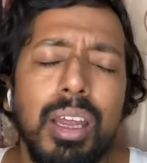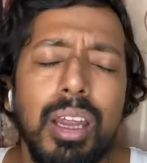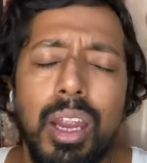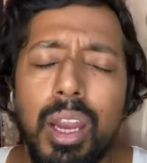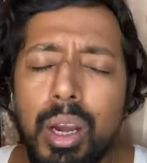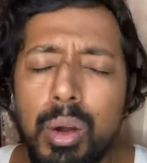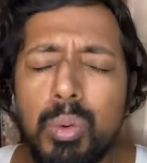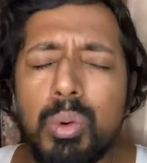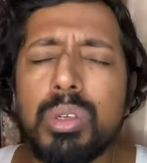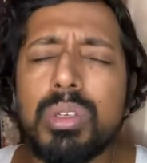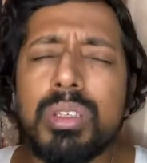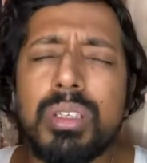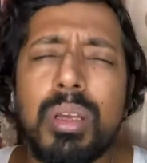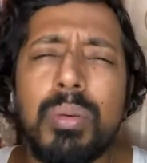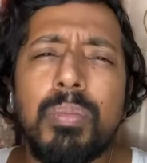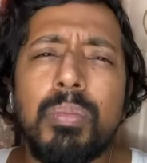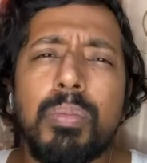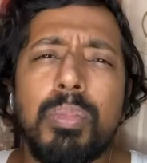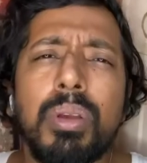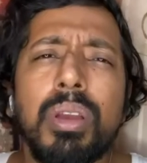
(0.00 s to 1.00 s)
it was
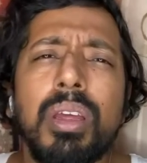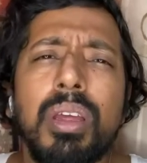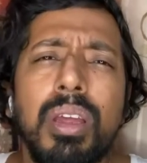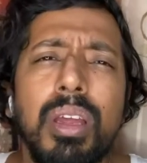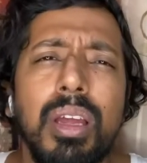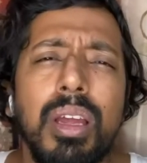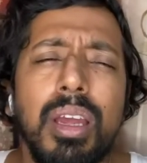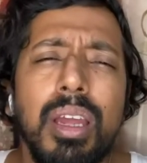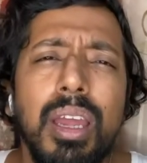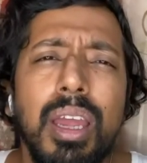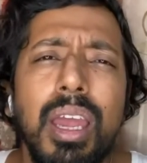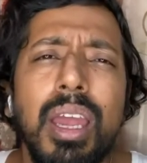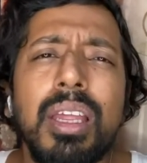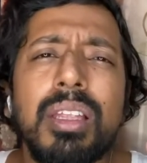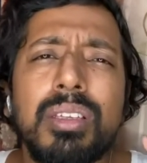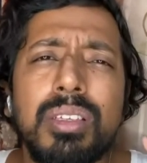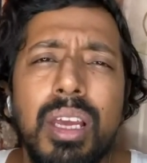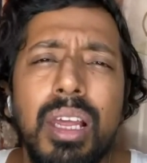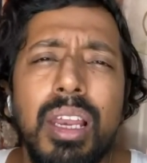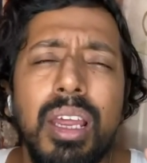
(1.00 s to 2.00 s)
simply
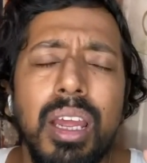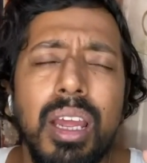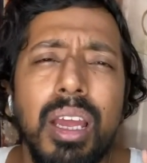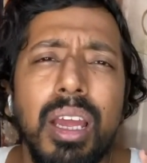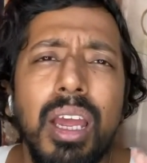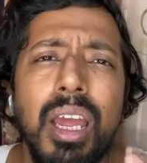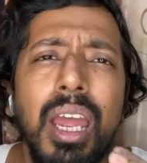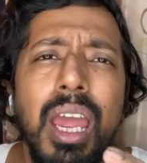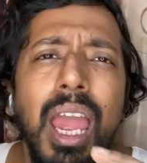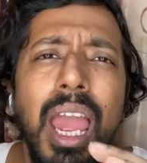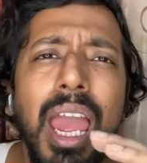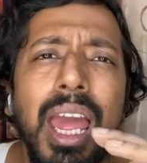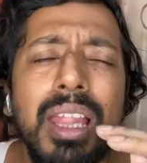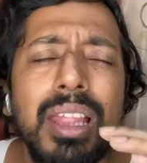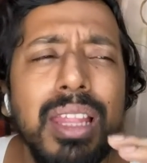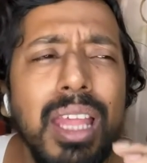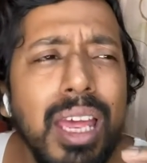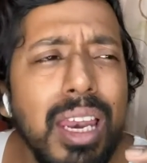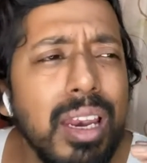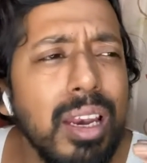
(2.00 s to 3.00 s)
angelic.
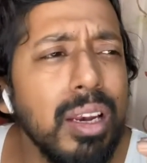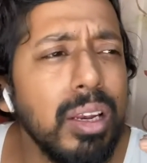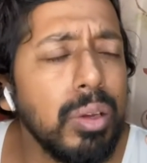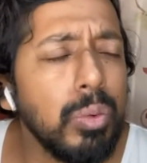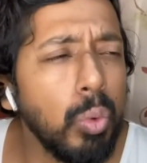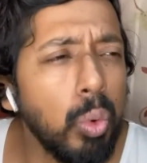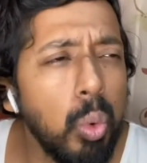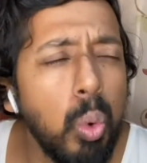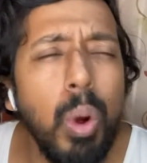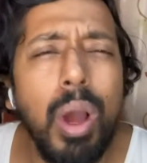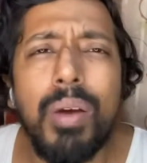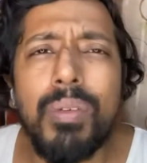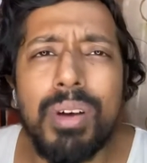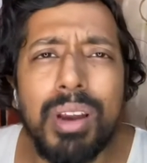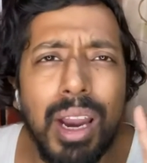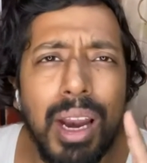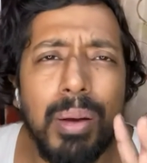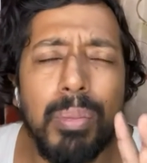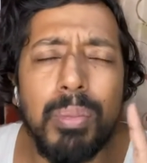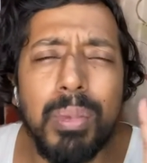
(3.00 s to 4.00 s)
And then whoever
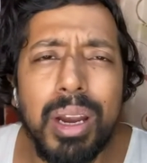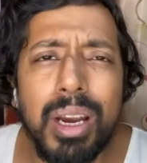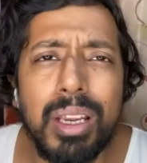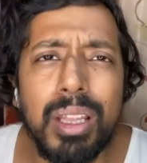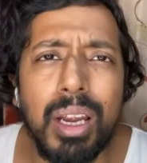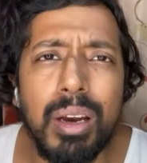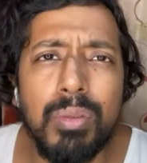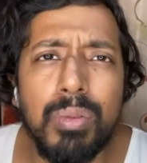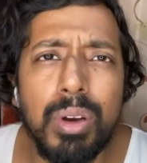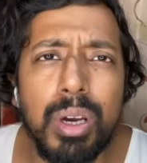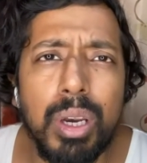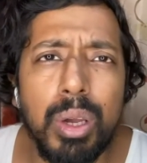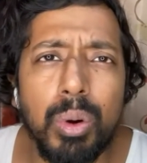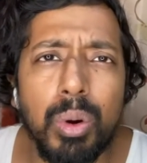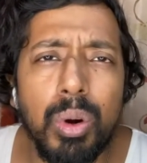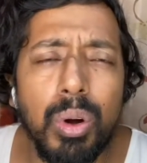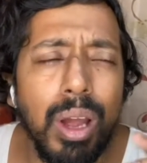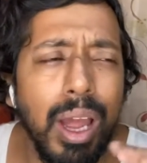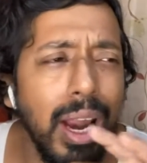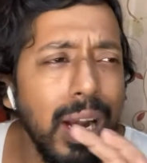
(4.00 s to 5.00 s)
had made that
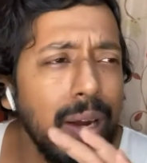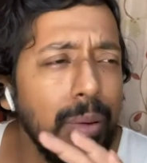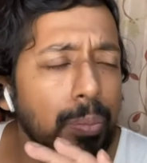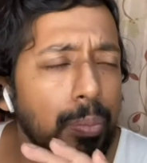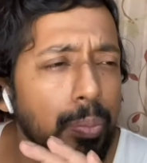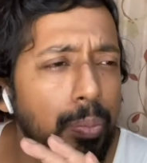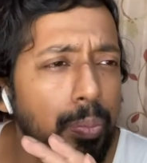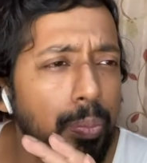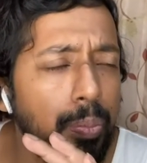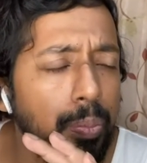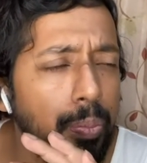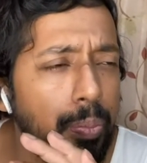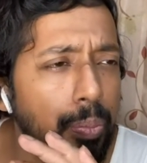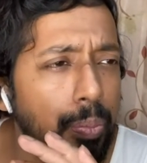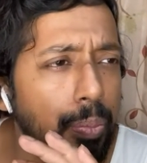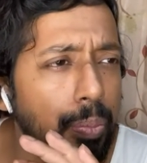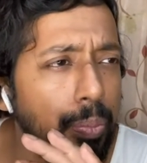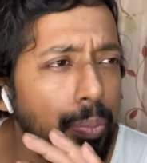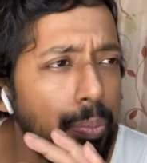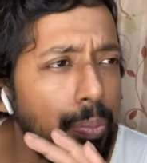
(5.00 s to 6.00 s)
video had,
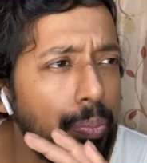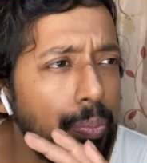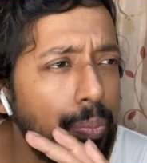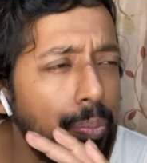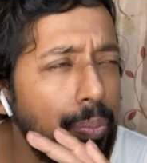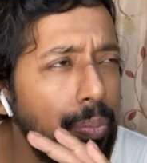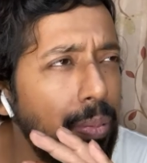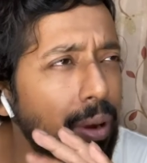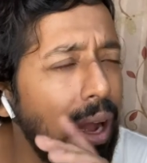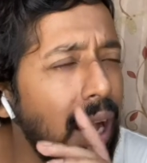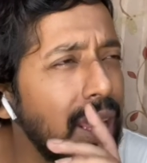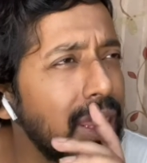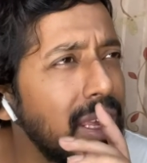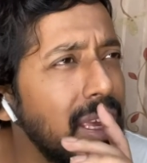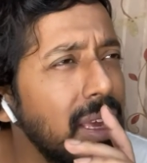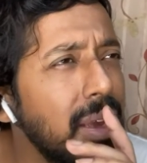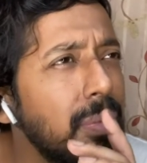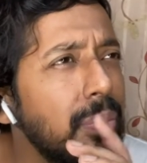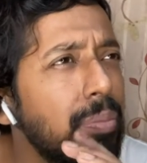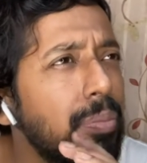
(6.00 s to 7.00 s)
I
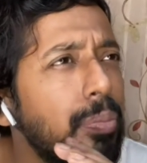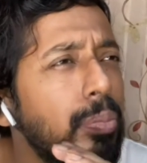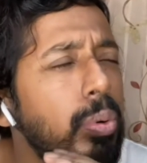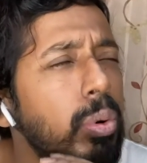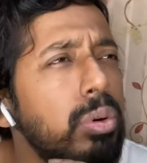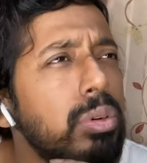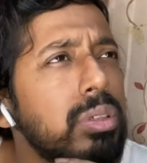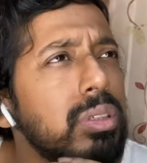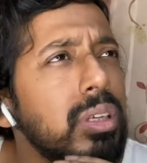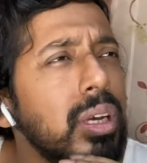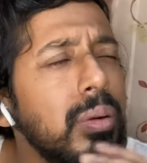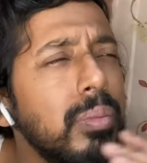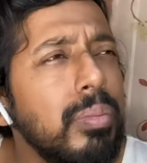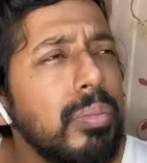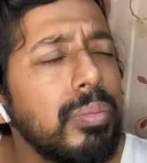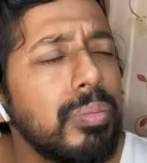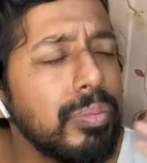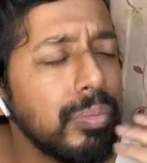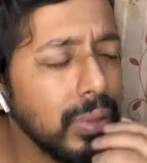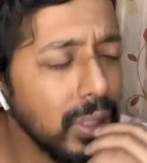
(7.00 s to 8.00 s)
think, put
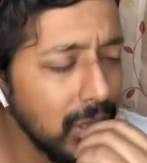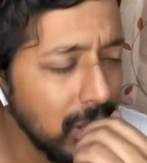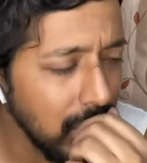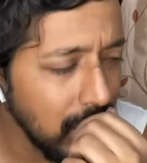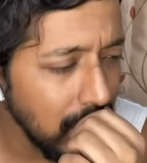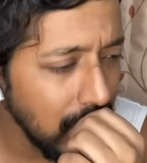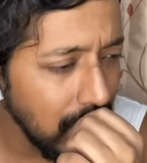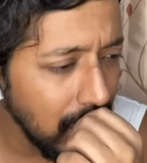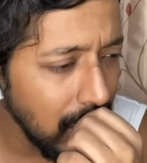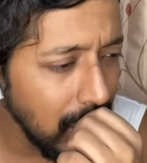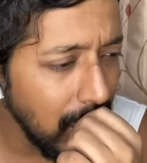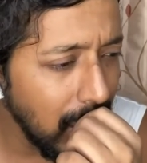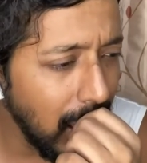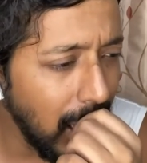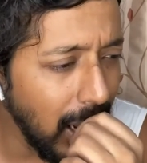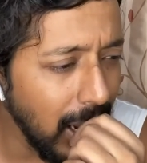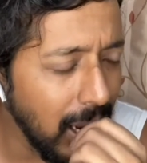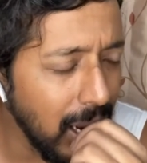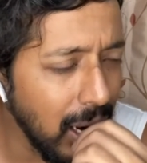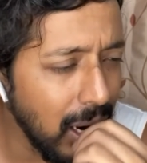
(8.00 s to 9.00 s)
some,
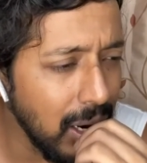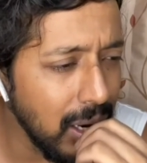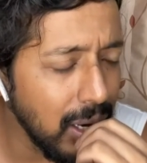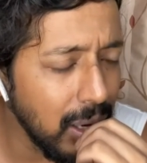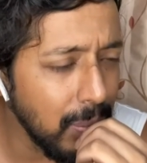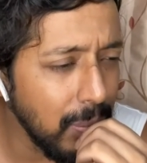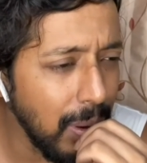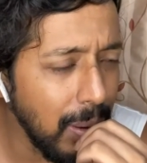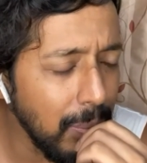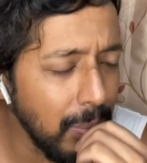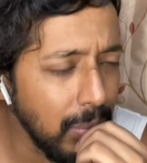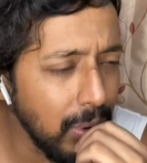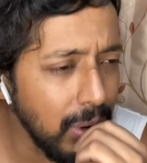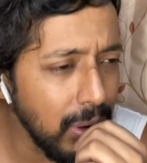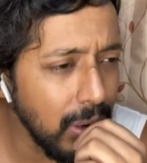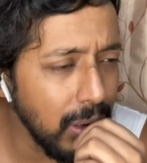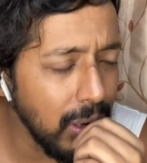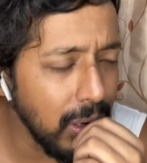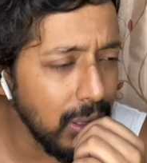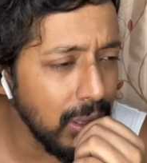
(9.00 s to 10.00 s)
I can't
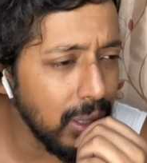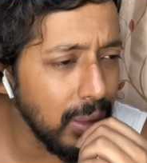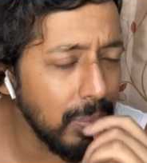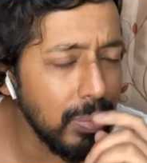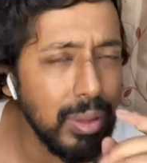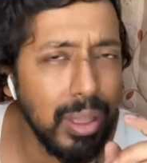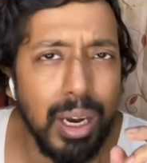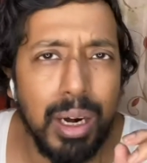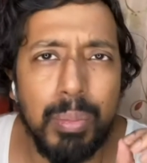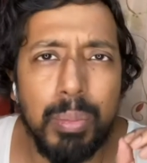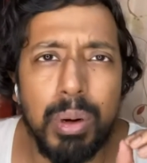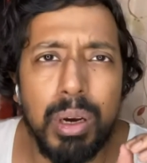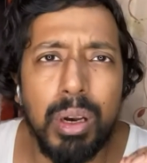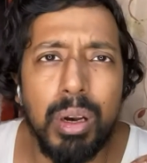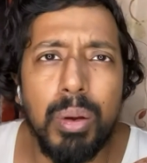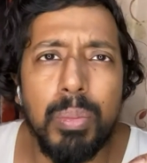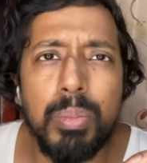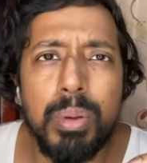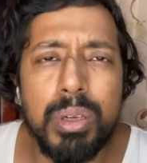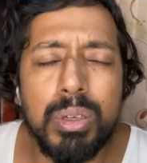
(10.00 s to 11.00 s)
remember that
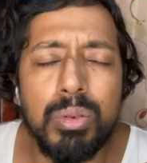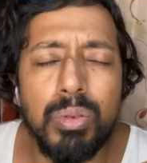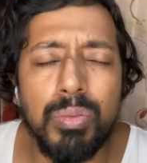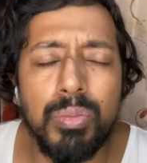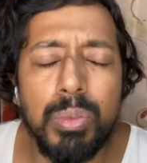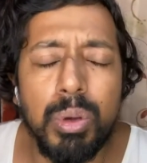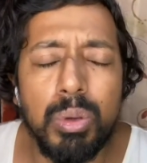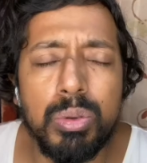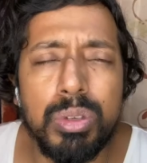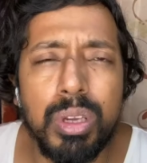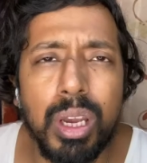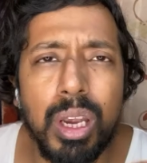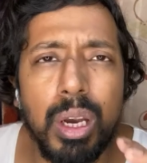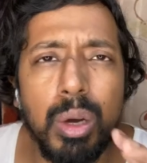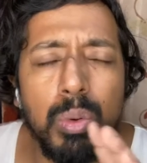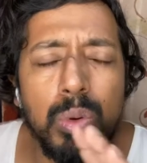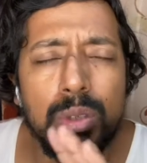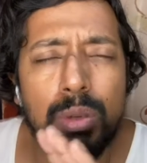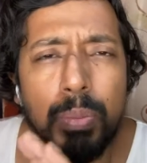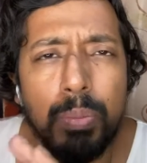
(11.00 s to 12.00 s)
particular piece of music.
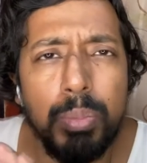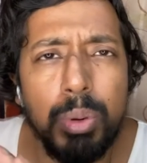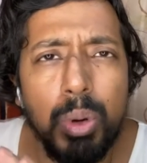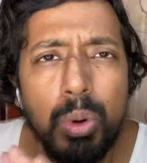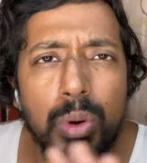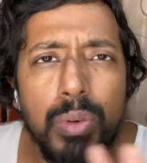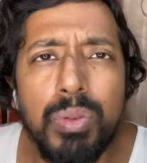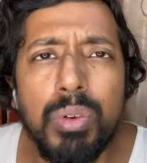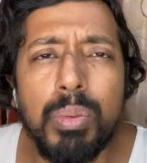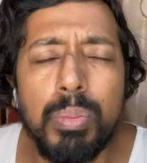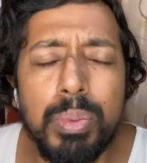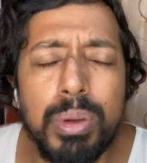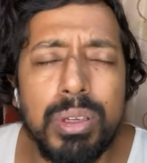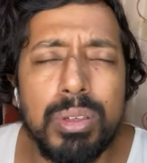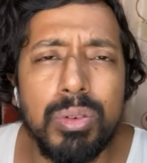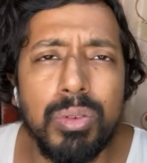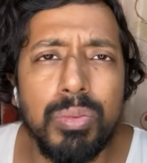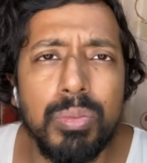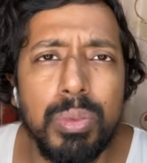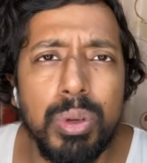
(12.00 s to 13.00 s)
It was a beautiful
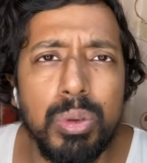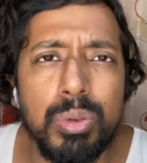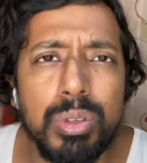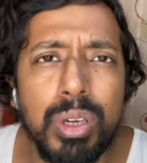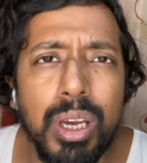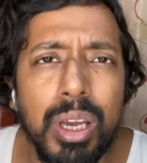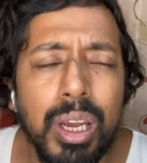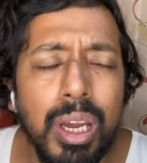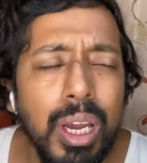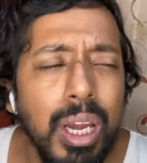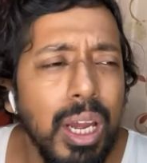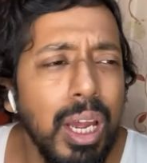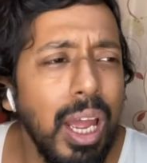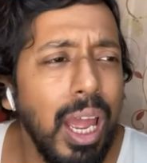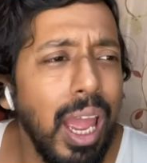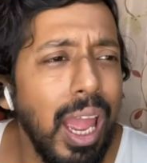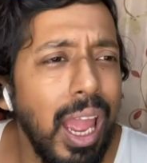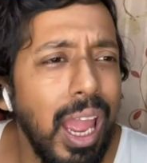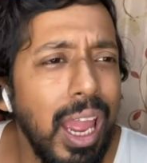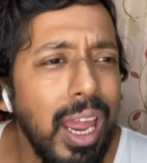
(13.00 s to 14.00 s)
piece of music.
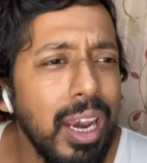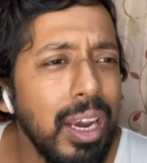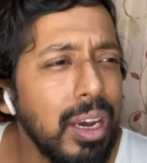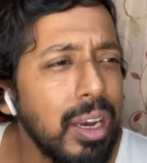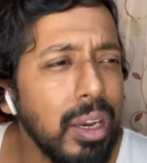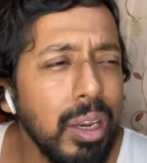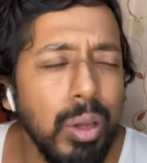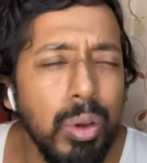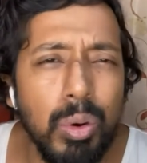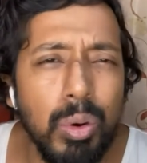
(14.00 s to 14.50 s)
And,